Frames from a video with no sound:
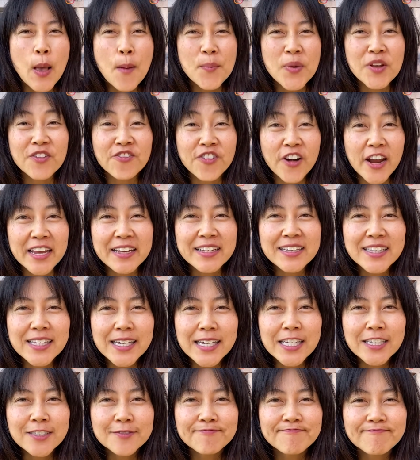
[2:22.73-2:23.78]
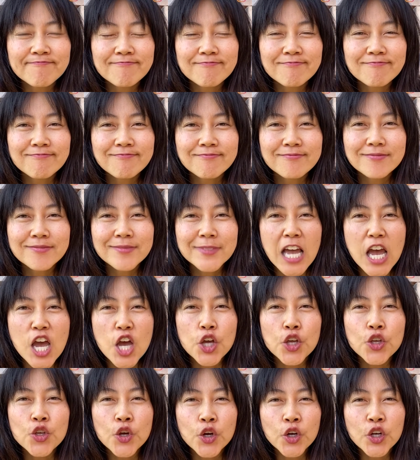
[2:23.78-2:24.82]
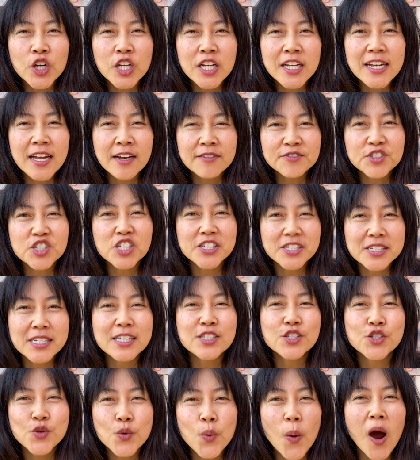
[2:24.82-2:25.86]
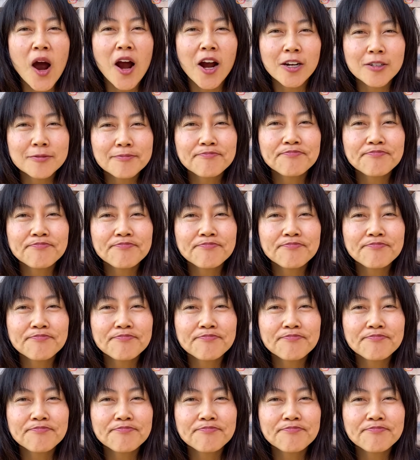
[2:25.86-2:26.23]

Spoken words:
But frankly, you're good enough just as you are.